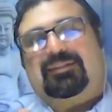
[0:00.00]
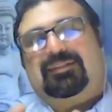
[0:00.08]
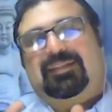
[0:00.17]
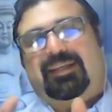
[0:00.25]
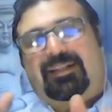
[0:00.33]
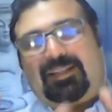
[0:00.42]

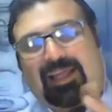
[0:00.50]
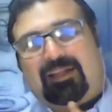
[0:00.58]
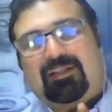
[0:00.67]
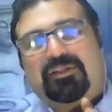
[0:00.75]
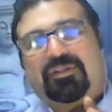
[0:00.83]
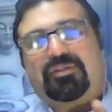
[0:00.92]
the
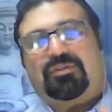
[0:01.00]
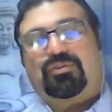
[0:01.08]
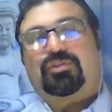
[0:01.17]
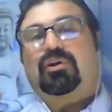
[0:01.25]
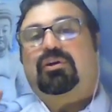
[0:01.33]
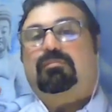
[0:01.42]
intelligence to
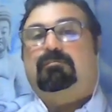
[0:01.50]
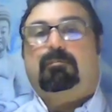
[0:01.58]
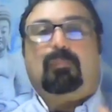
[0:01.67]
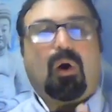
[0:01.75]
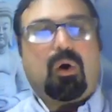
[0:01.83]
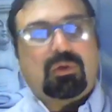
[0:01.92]
start
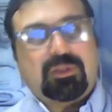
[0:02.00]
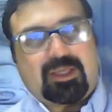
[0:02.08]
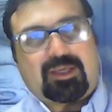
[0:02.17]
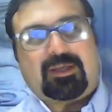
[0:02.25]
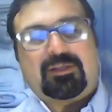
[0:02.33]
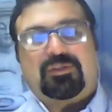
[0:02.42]

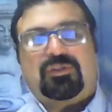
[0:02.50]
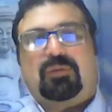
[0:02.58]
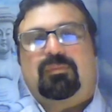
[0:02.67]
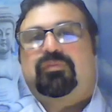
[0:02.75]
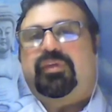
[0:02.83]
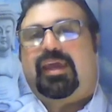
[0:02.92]
molding
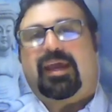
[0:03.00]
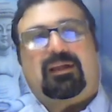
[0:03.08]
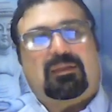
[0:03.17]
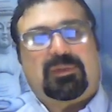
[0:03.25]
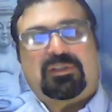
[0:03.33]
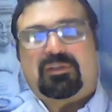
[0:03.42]
some of the
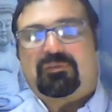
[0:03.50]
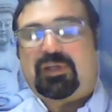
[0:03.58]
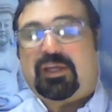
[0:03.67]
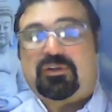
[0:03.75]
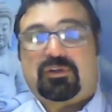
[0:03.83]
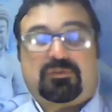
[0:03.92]
elements of
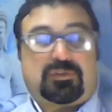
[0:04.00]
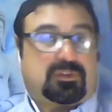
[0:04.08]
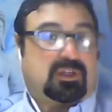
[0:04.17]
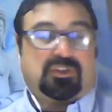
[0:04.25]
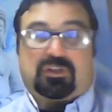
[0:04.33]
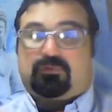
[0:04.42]
nature,
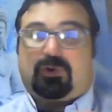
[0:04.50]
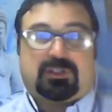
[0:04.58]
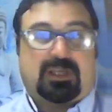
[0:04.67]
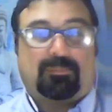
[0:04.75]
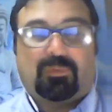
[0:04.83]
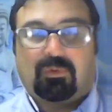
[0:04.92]
such as, for
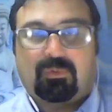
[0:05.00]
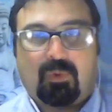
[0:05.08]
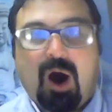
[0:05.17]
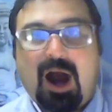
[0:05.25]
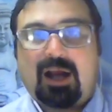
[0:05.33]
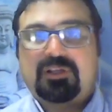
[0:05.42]
example,
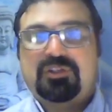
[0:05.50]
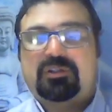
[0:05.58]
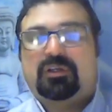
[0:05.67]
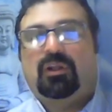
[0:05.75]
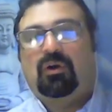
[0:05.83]
rocks.